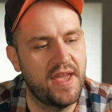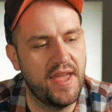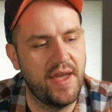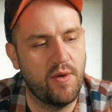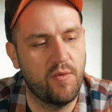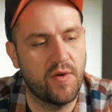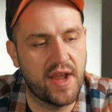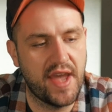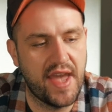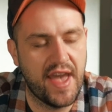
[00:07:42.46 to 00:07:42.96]

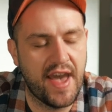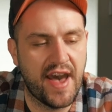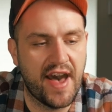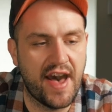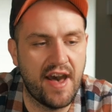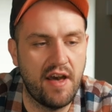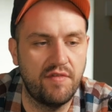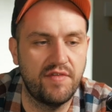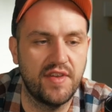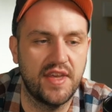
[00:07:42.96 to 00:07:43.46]
What I
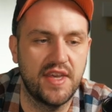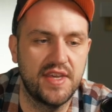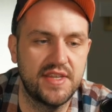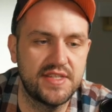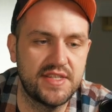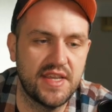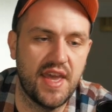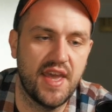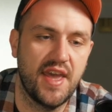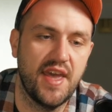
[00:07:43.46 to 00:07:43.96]
have
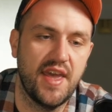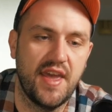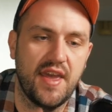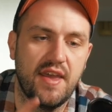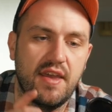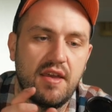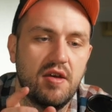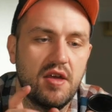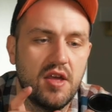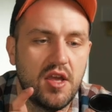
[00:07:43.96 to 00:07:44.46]
is
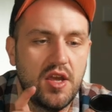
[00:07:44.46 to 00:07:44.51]
a